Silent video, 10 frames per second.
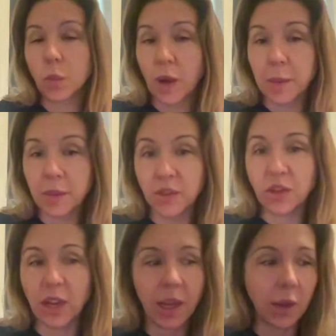
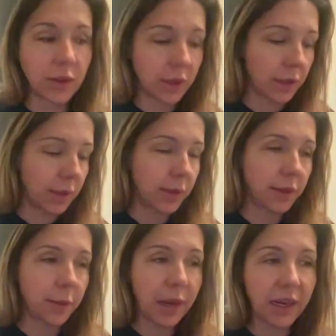you
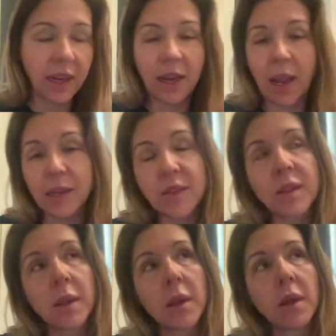were able to check
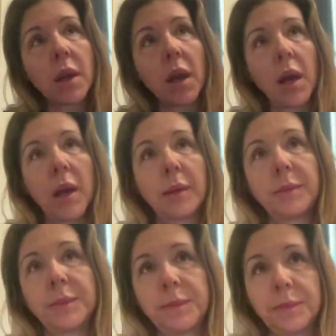out the
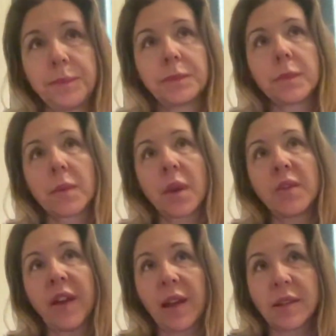Meta Connect
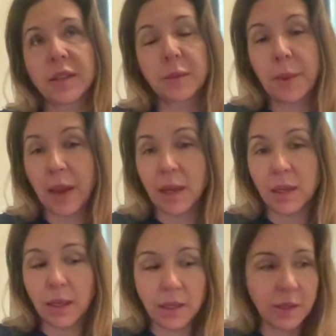
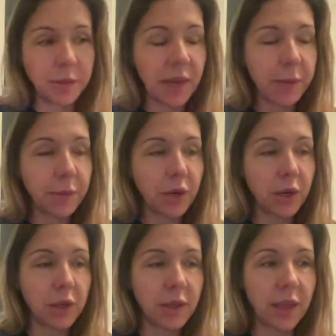
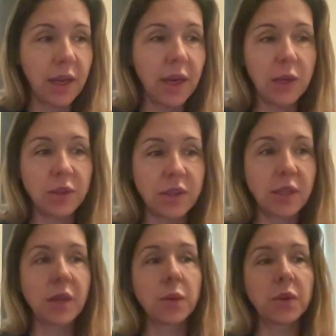event back in
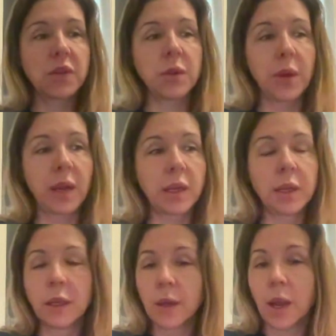September,
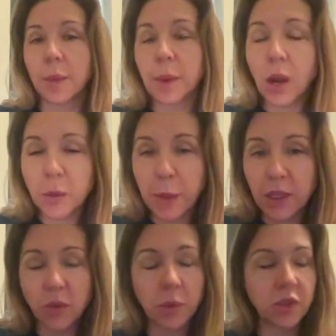they announced that they
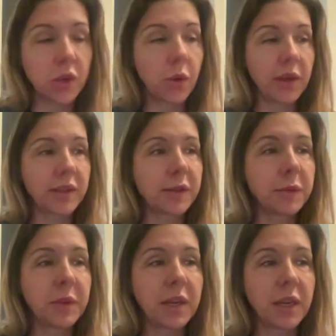were doing
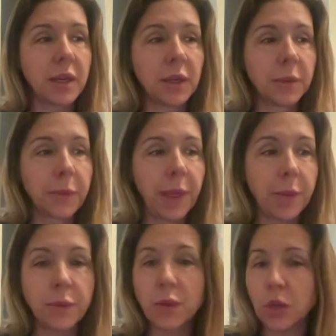augments,
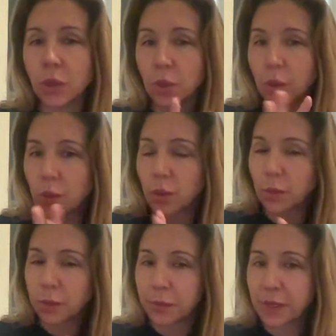which are going to be